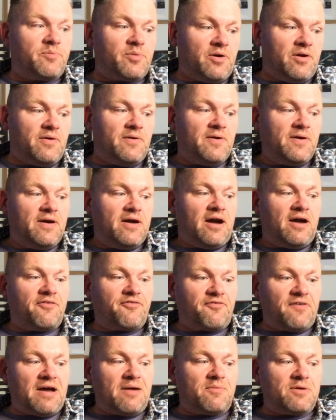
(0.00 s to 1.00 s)
But I
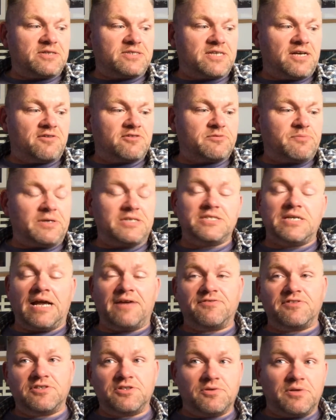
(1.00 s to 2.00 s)
found myself, especially
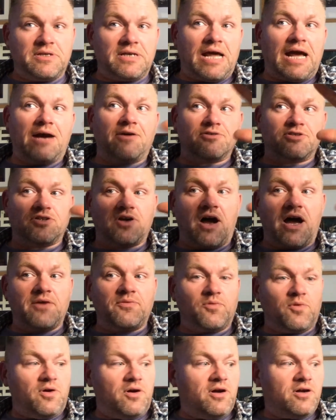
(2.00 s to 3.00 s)
after doing
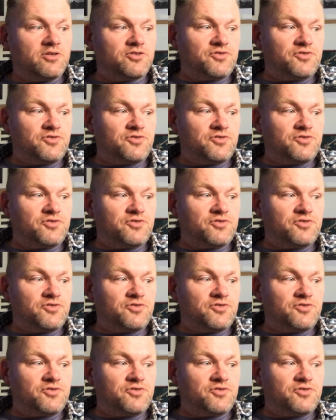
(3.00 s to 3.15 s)
outside work,